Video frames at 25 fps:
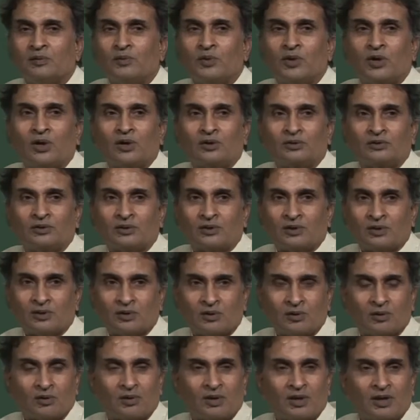because of
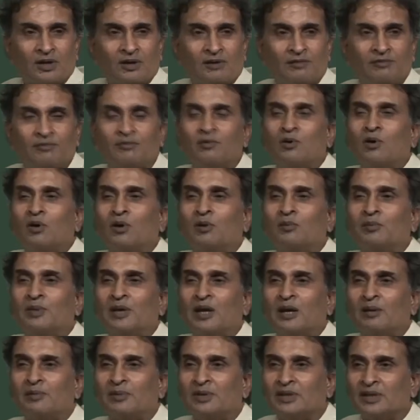control, and if all
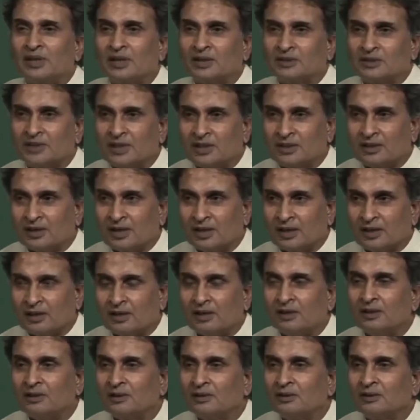parameters are set
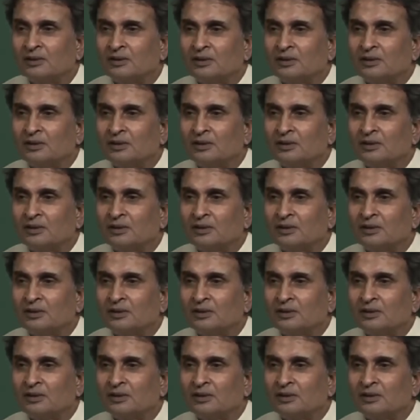correctly,